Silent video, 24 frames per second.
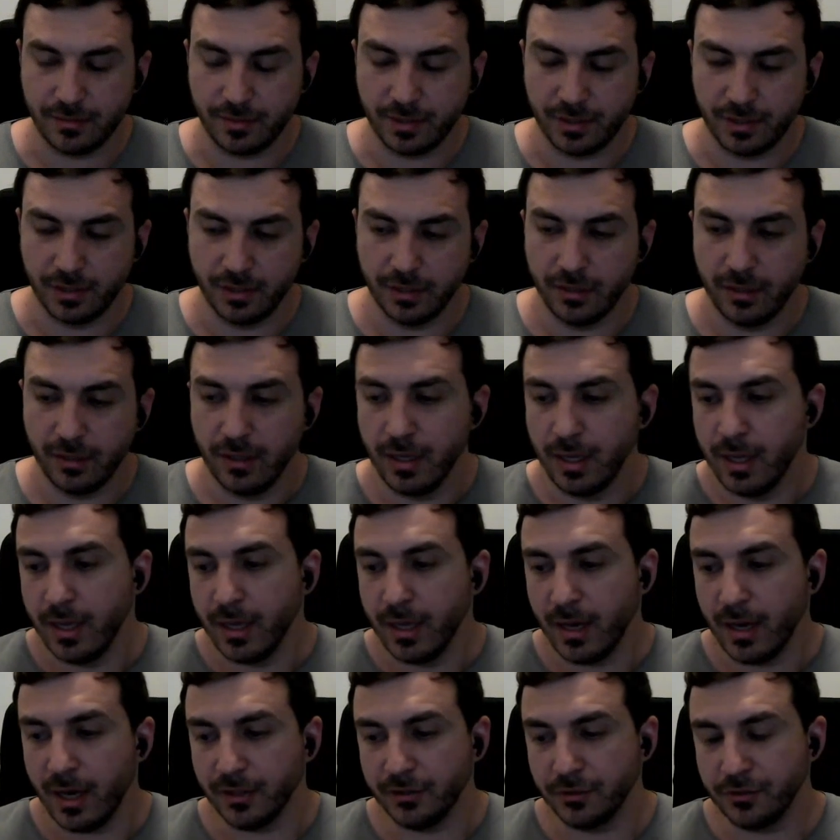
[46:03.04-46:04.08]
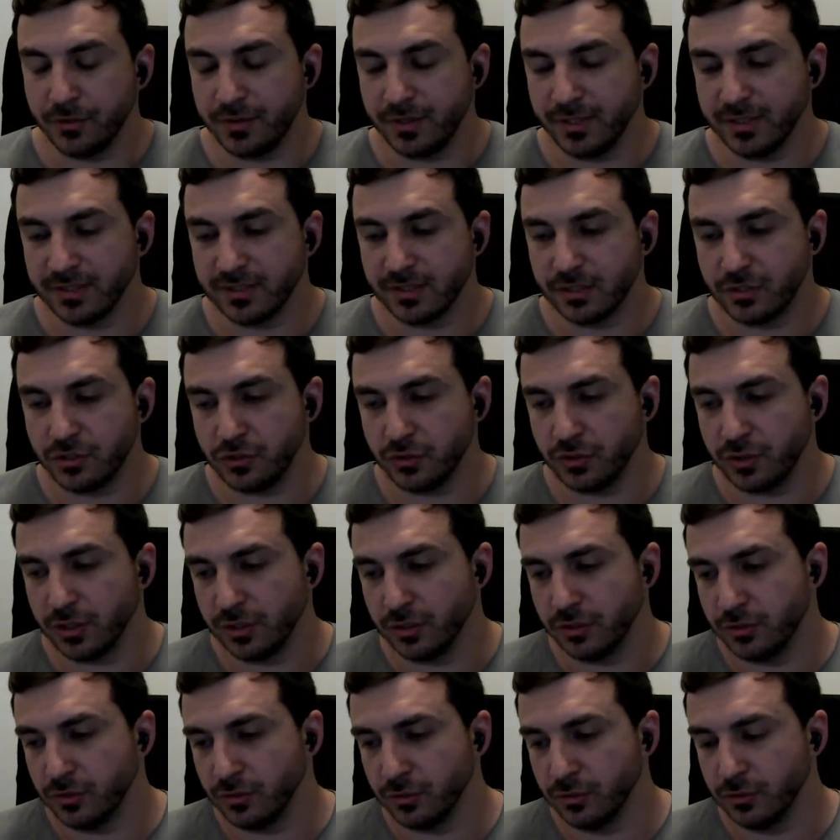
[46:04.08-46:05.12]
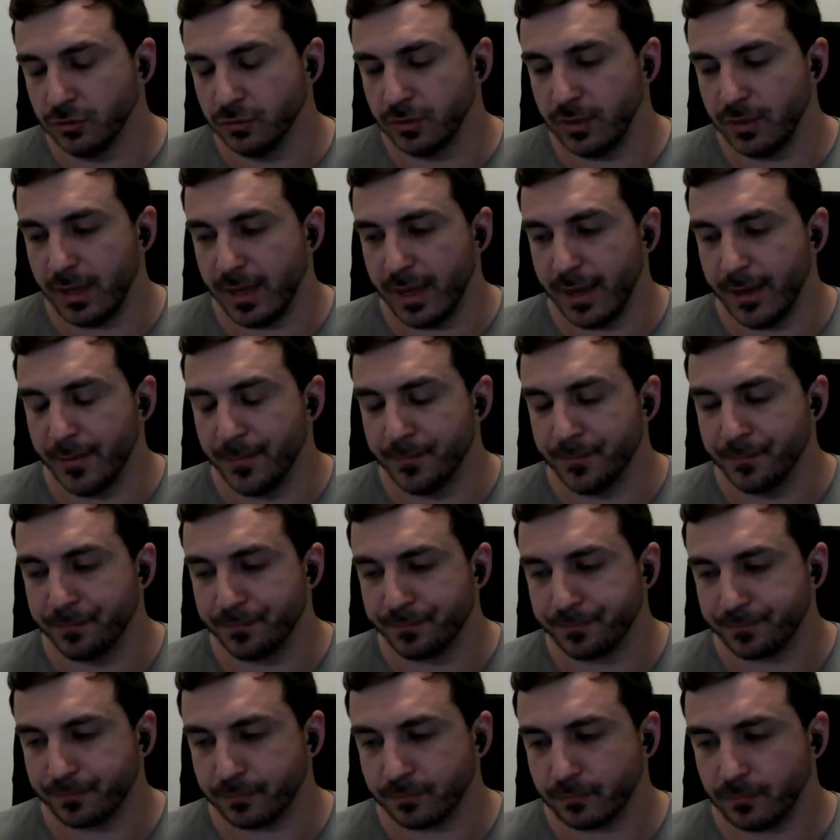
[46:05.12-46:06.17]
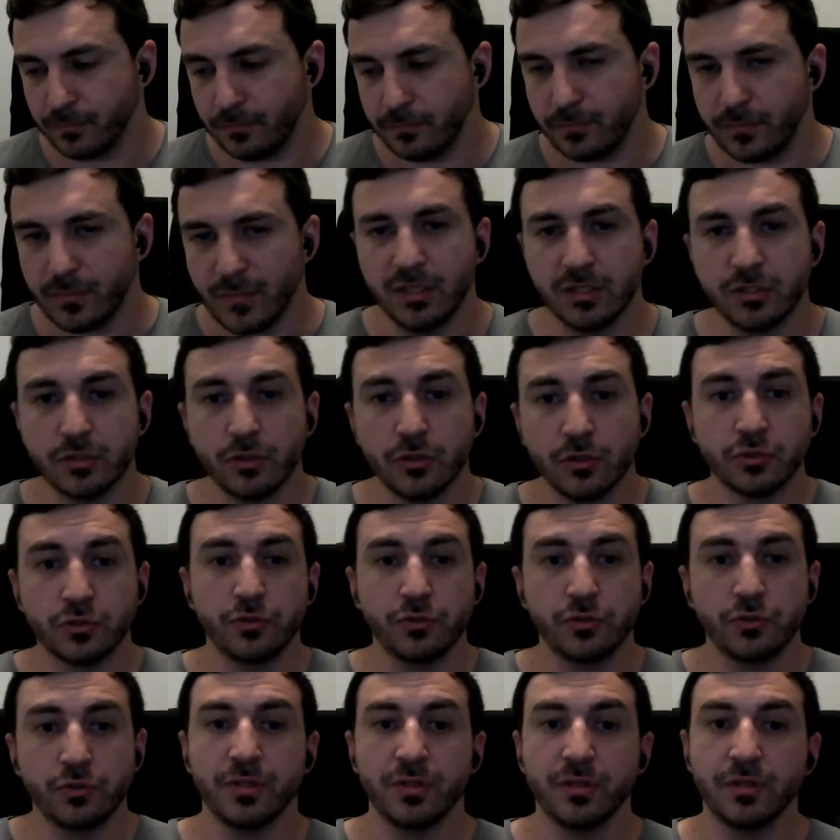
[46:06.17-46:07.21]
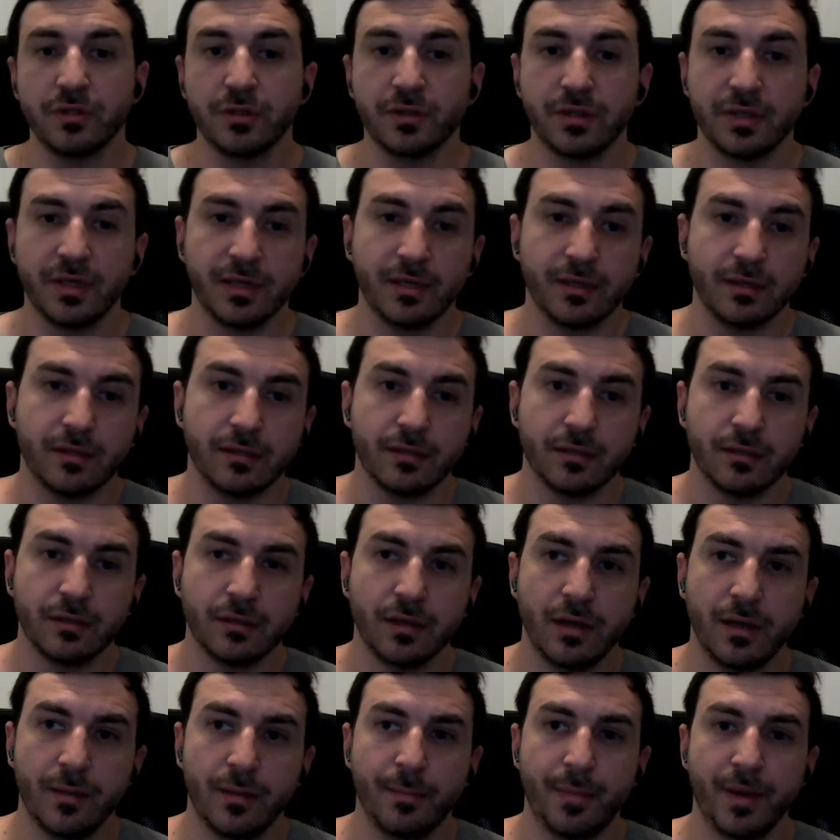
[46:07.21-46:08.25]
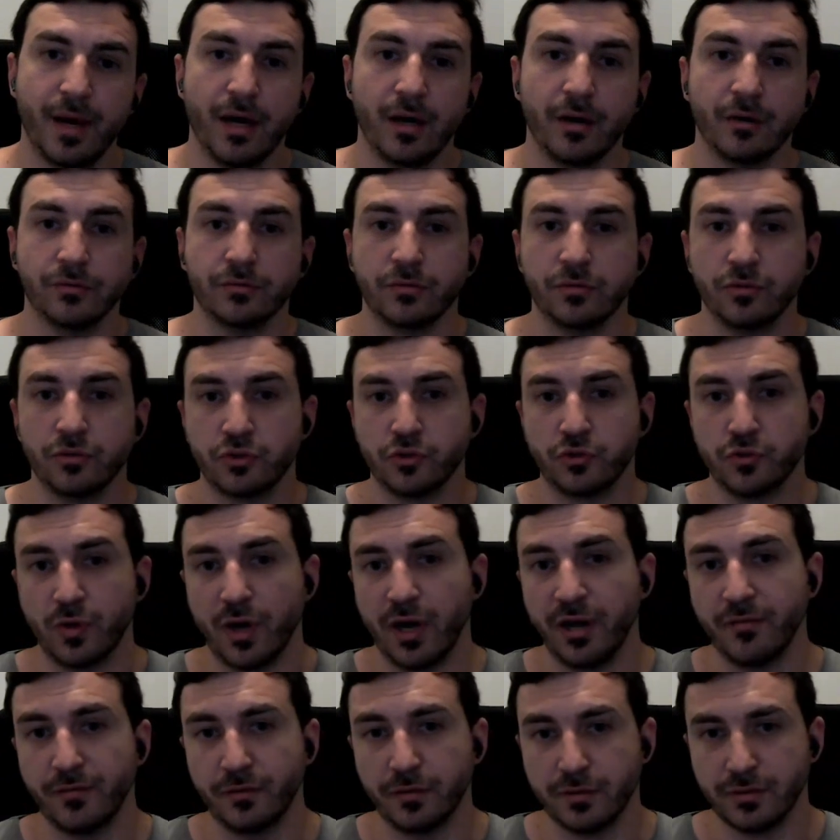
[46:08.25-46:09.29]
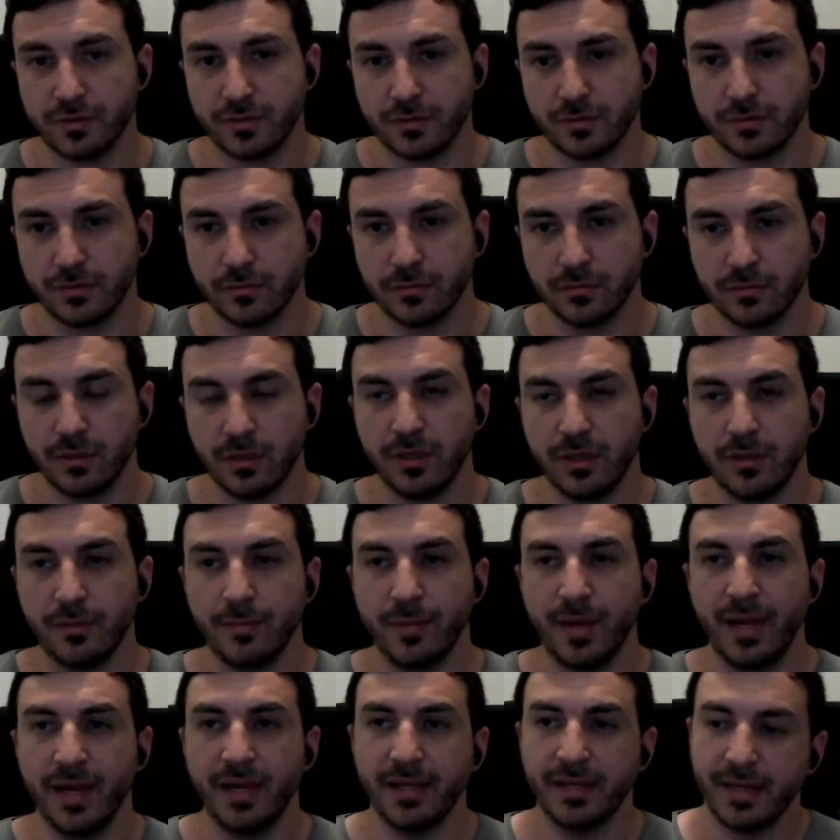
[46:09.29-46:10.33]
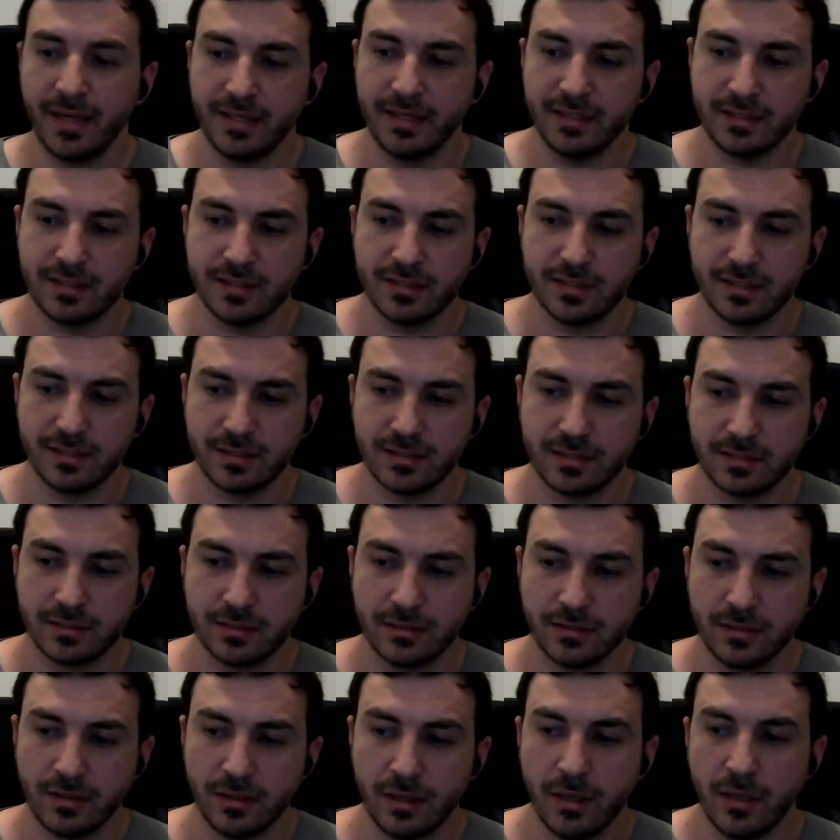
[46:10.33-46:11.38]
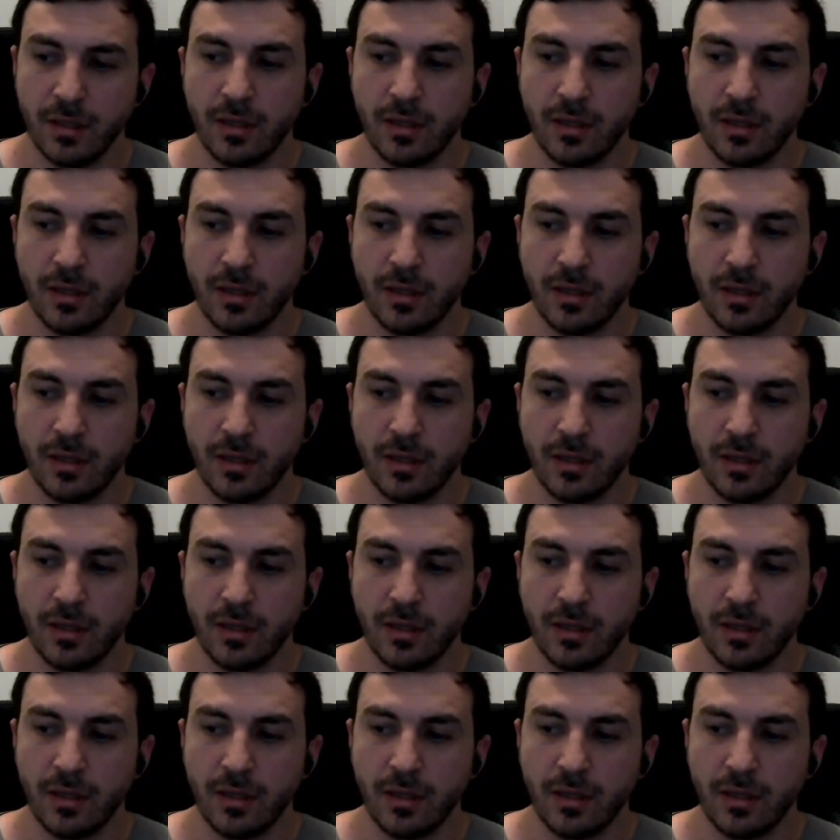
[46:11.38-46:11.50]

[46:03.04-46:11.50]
tip here other things that you can do um, is also you can think about drivers in many cases